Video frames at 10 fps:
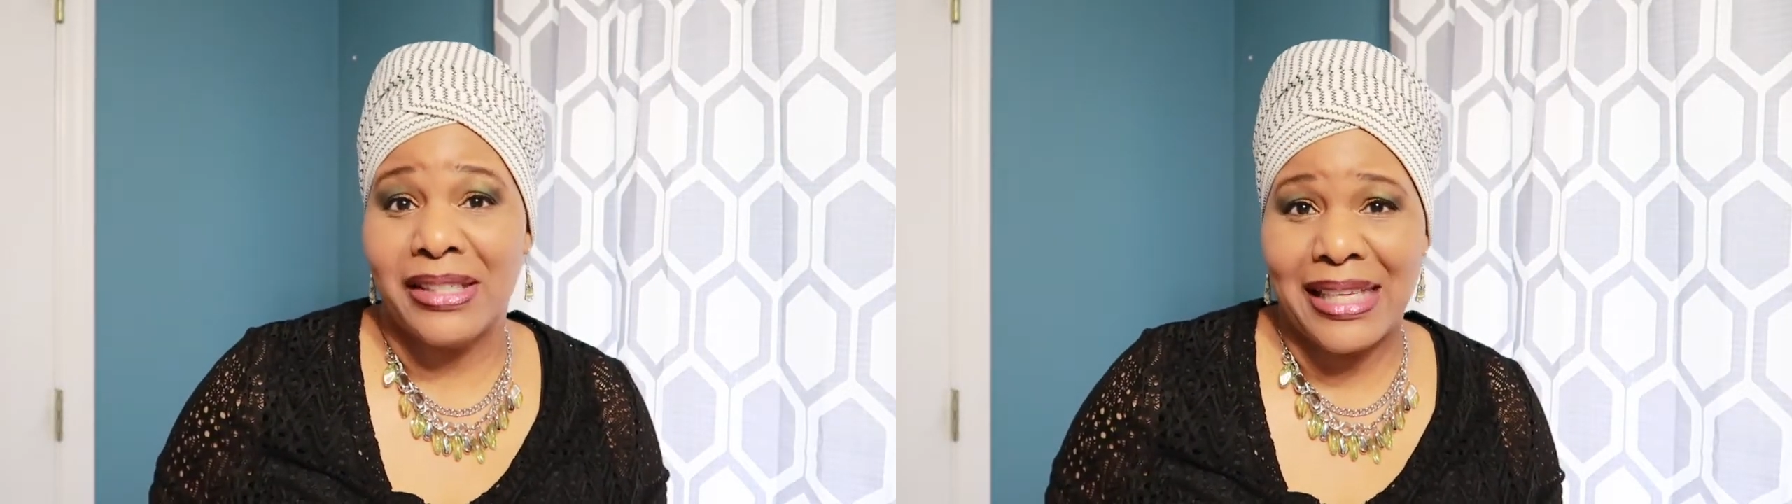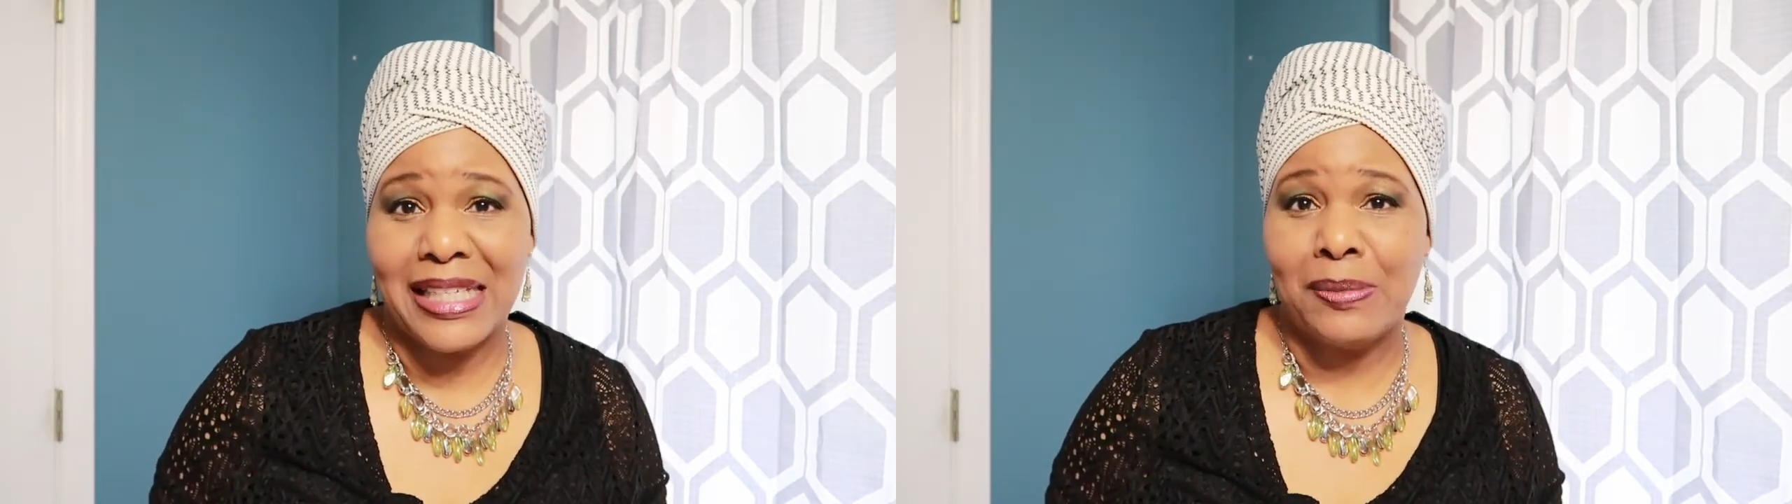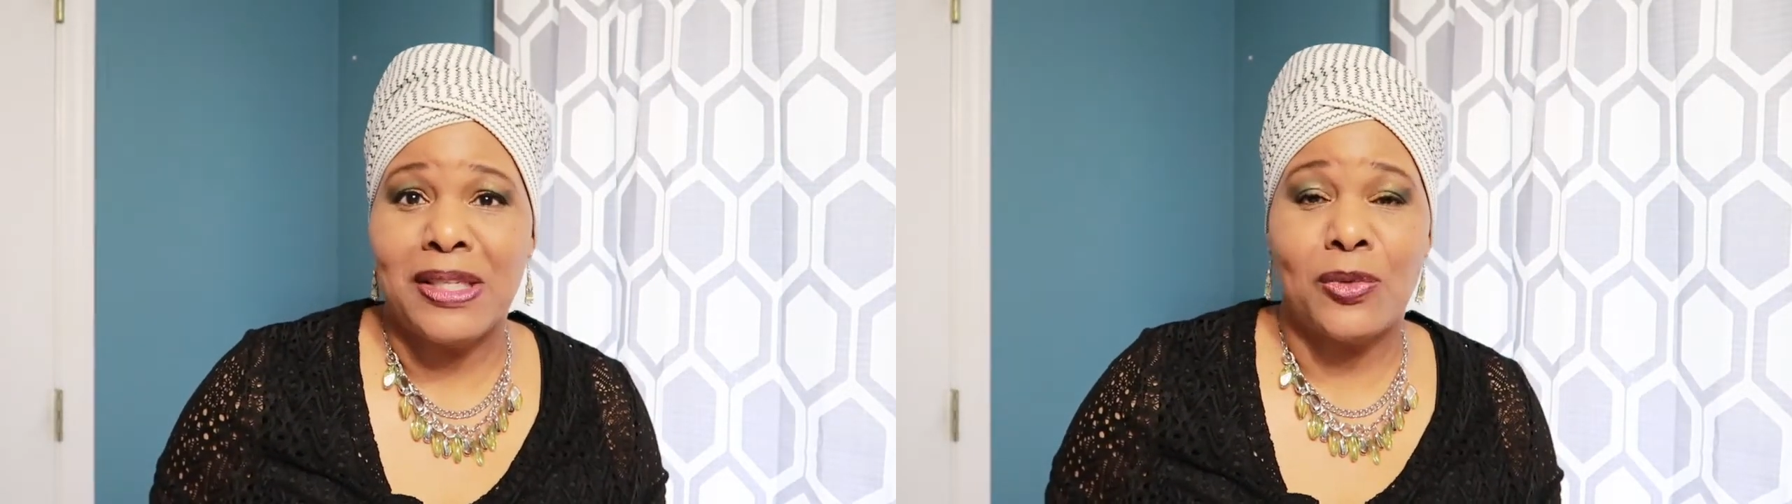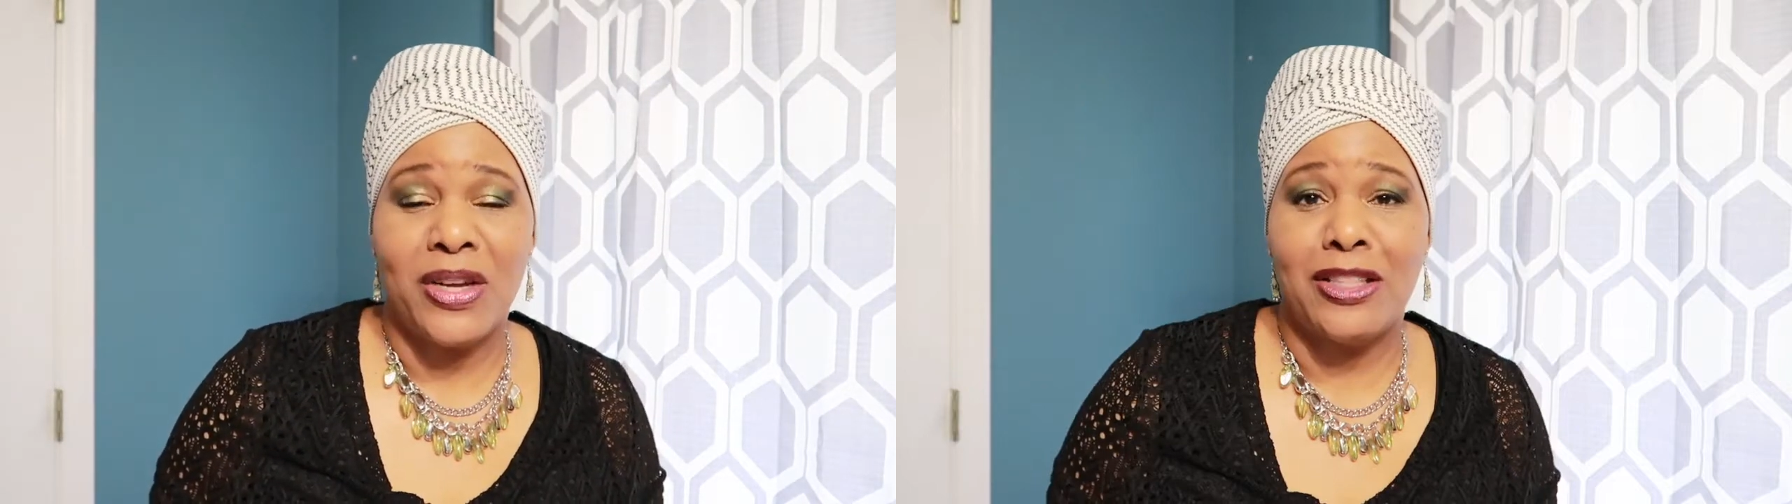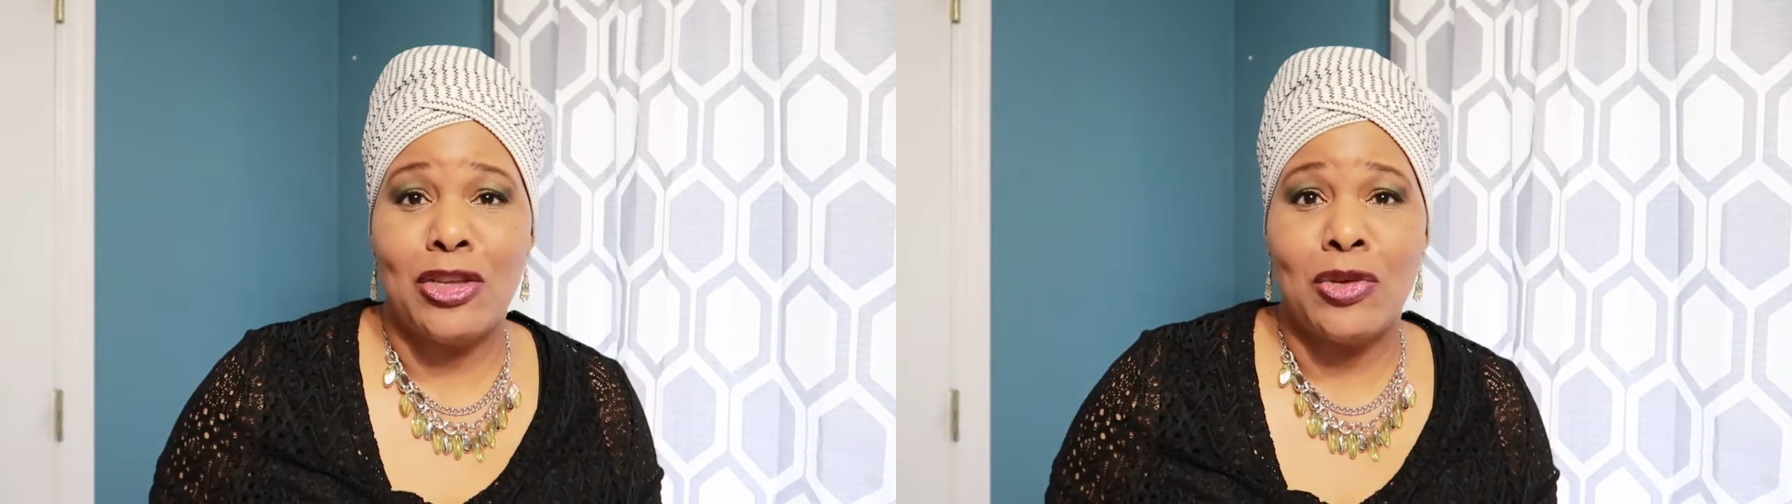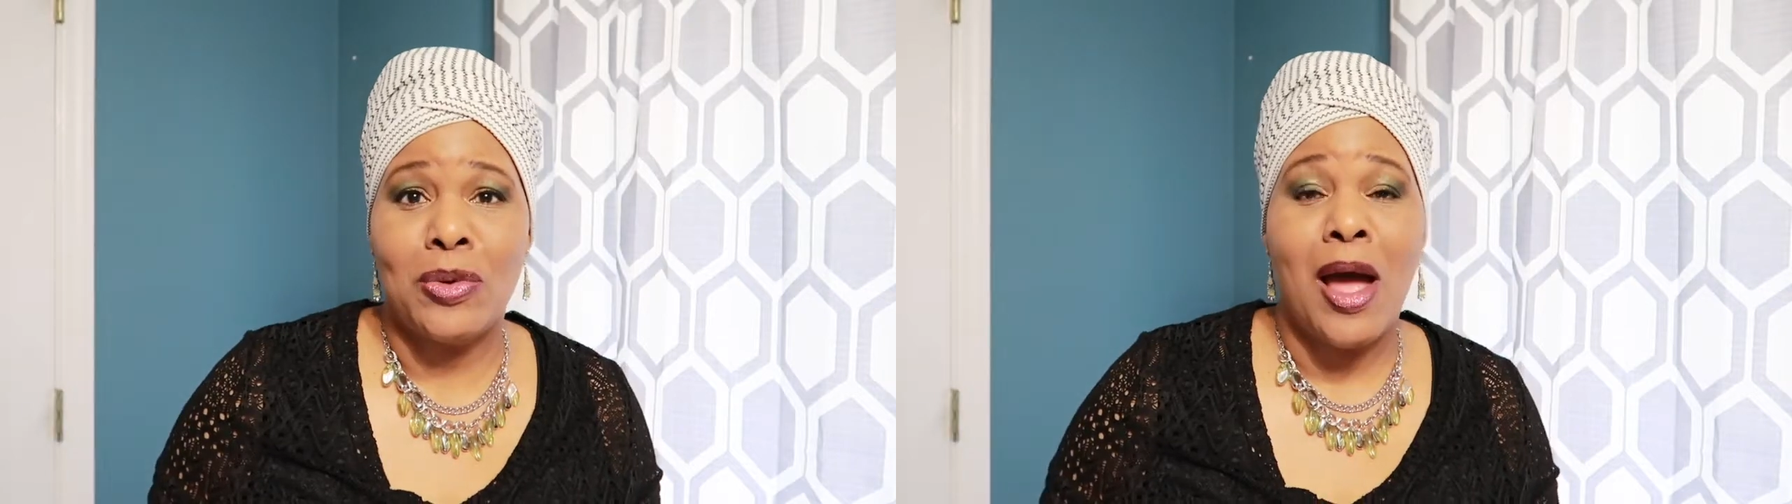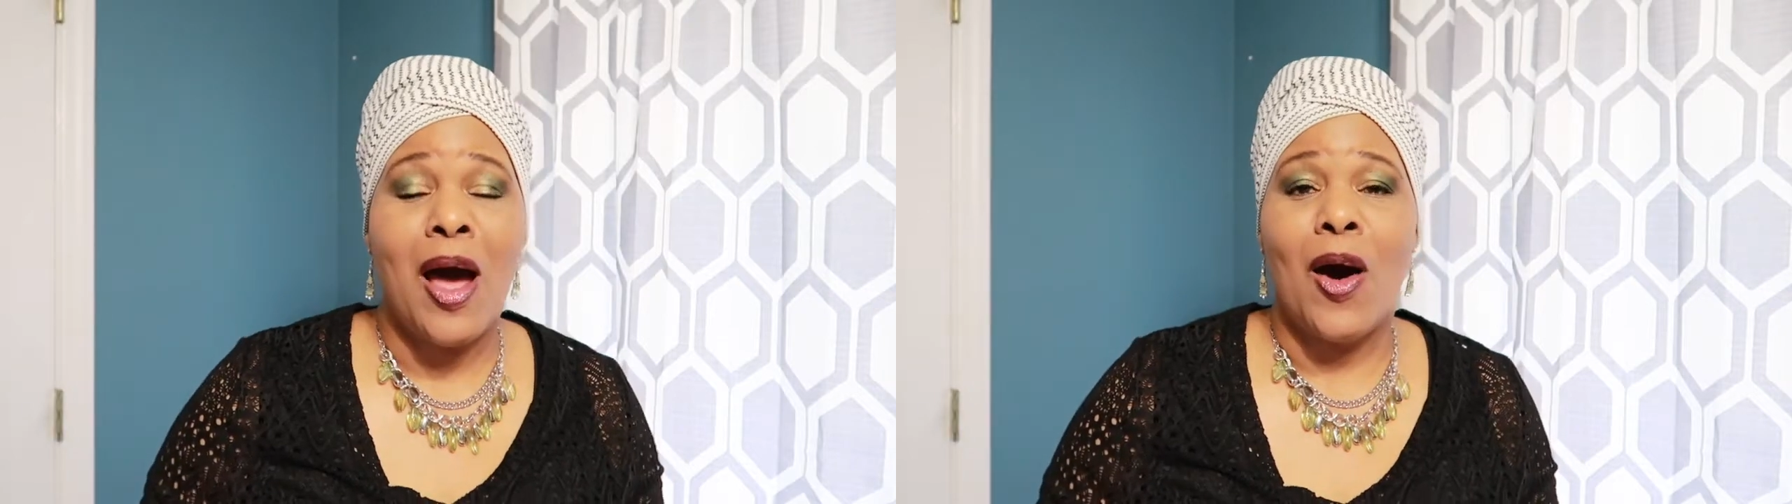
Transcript: assessments with you